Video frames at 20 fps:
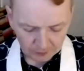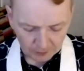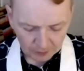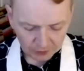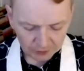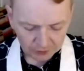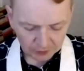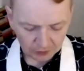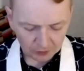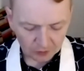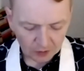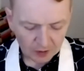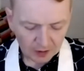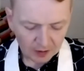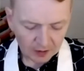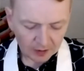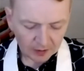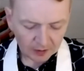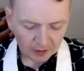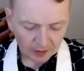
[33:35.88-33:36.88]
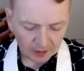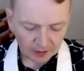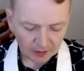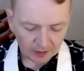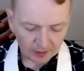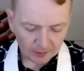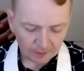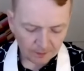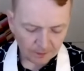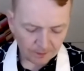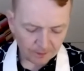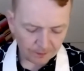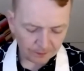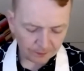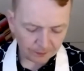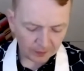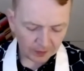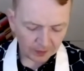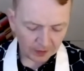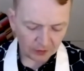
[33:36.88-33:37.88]
So,
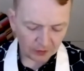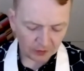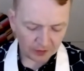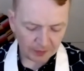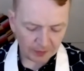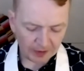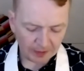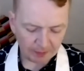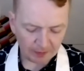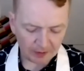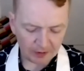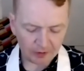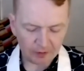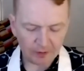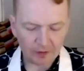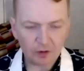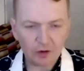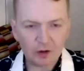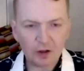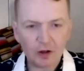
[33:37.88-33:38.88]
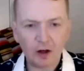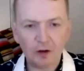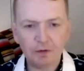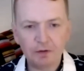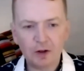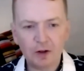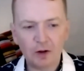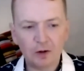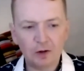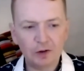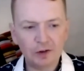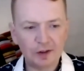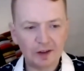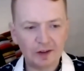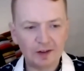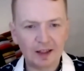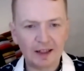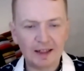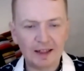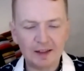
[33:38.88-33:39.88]
the people who have caused
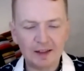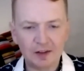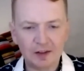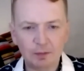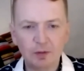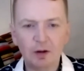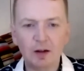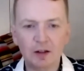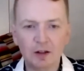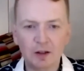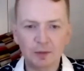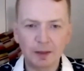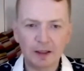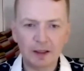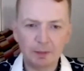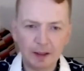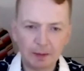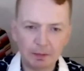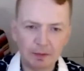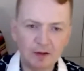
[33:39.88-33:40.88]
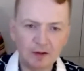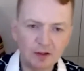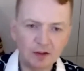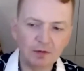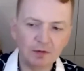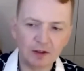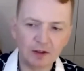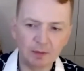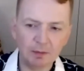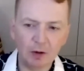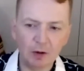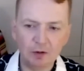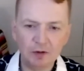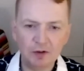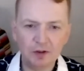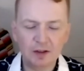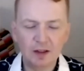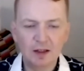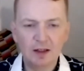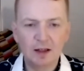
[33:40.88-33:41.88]
this the least are probably going to be the people who suffer the
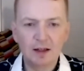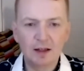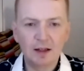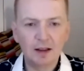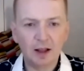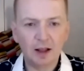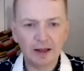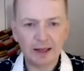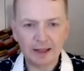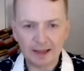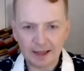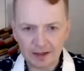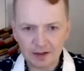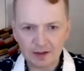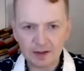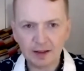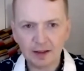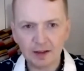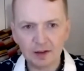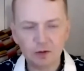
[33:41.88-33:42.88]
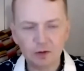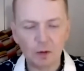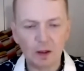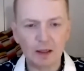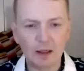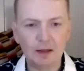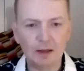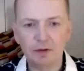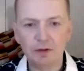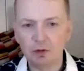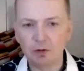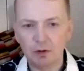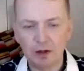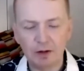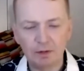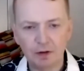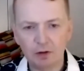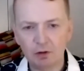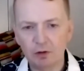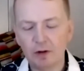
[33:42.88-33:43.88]
most, like in India as well, if
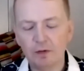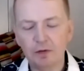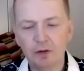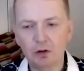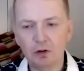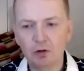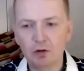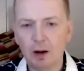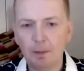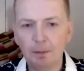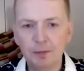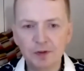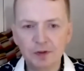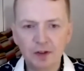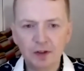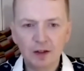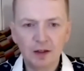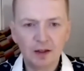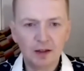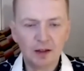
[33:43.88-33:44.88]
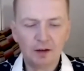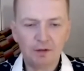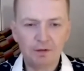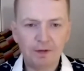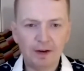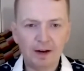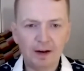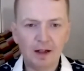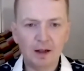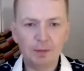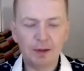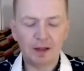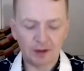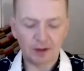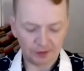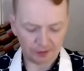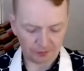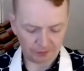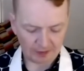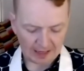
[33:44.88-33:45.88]
the crops fail
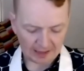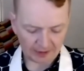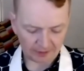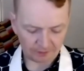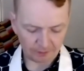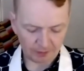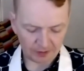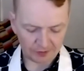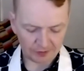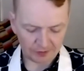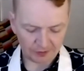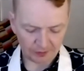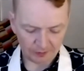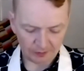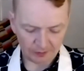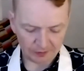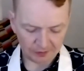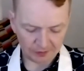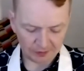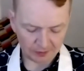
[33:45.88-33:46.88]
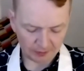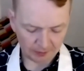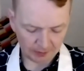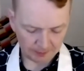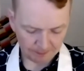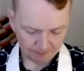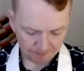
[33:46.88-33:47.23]
because of lack of monsoons and so on.